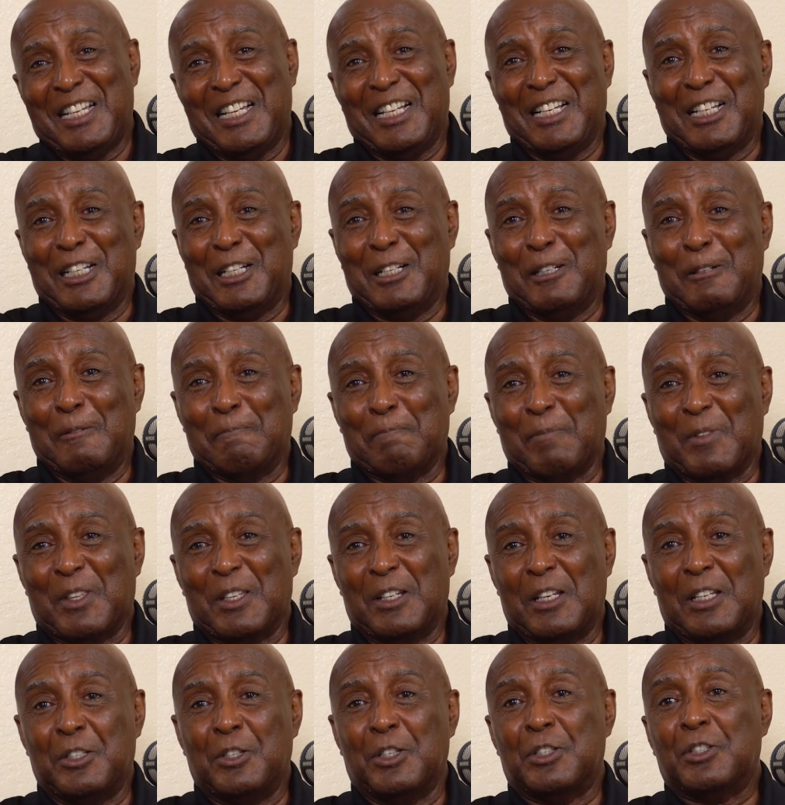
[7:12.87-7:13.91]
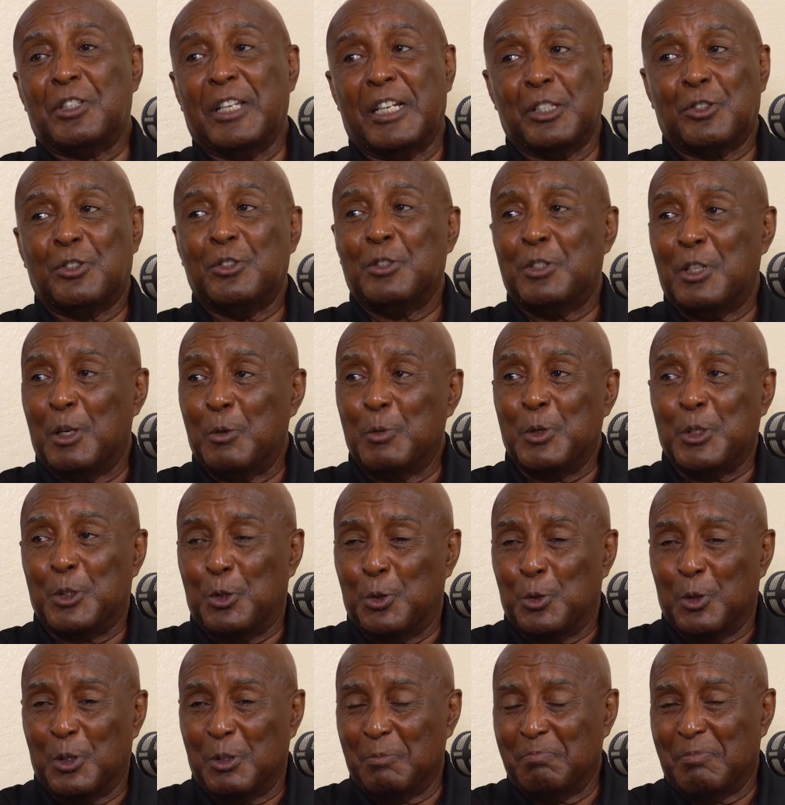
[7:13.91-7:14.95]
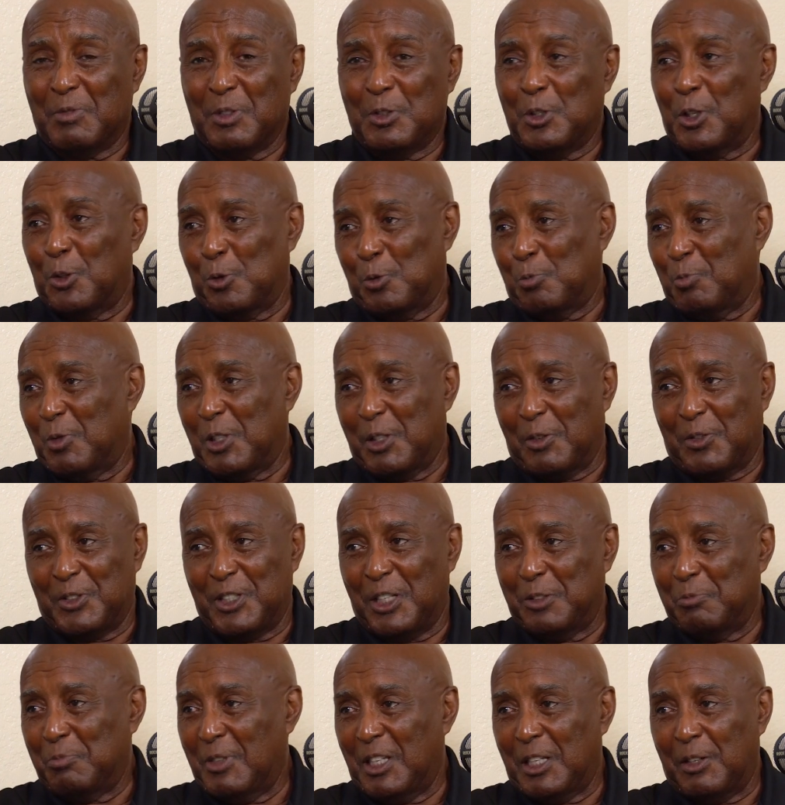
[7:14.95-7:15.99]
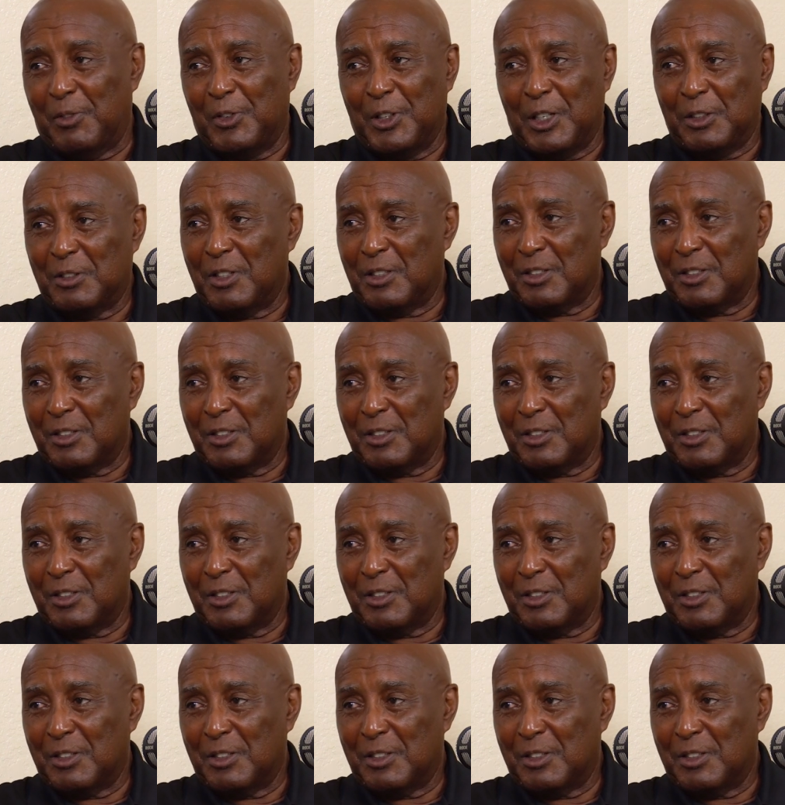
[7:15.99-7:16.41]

And the sessions that we do are, every other